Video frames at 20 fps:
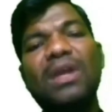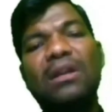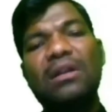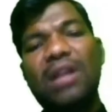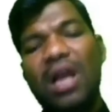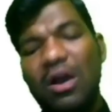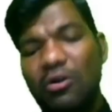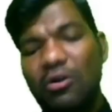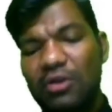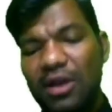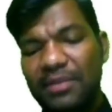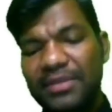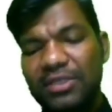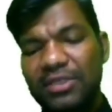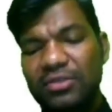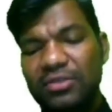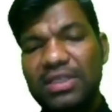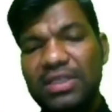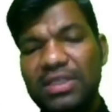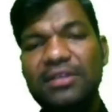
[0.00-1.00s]
Now coming
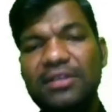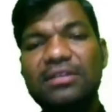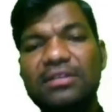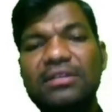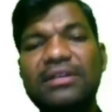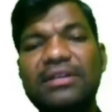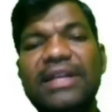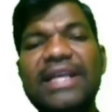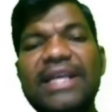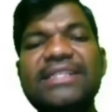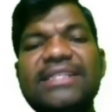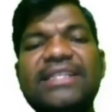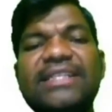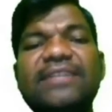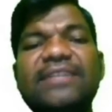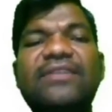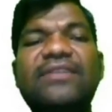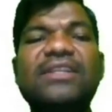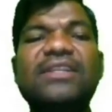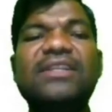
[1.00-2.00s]
to the nested
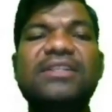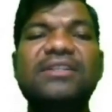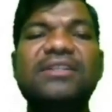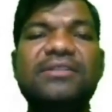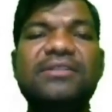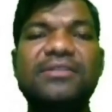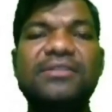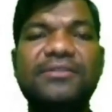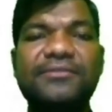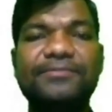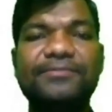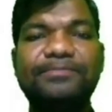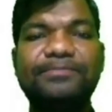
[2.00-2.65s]
functions.